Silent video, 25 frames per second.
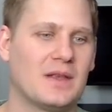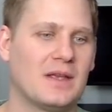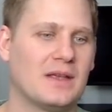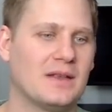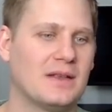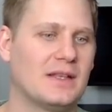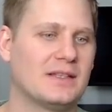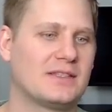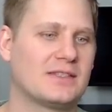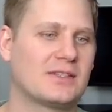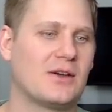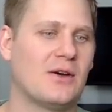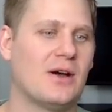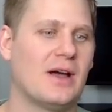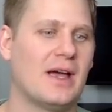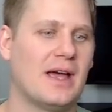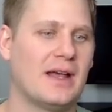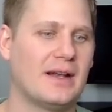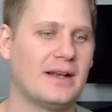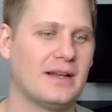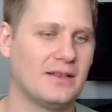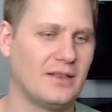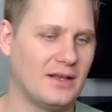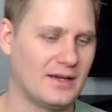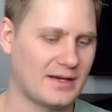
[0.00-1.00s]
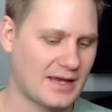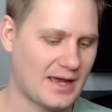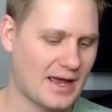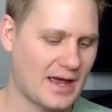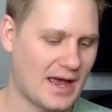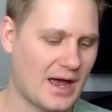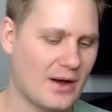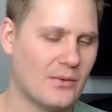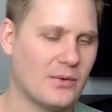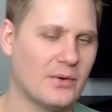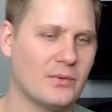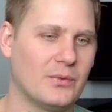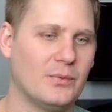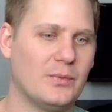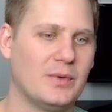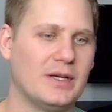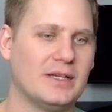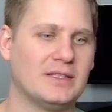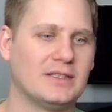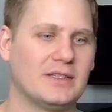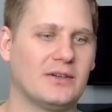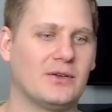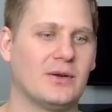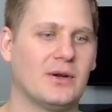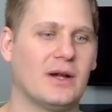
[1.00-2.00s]
let's go ahead and look at how it would be
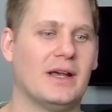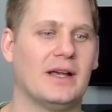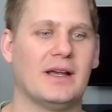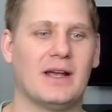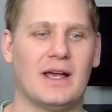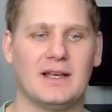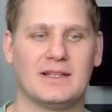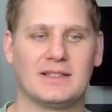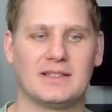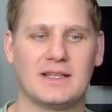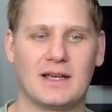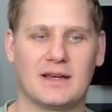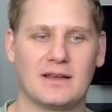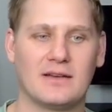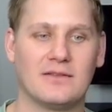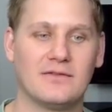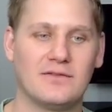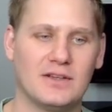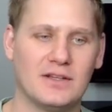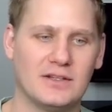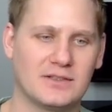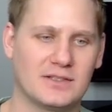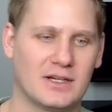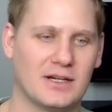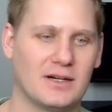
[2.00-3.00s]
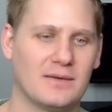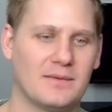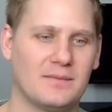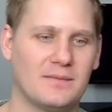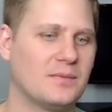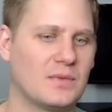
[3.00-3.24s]
to create a second filter.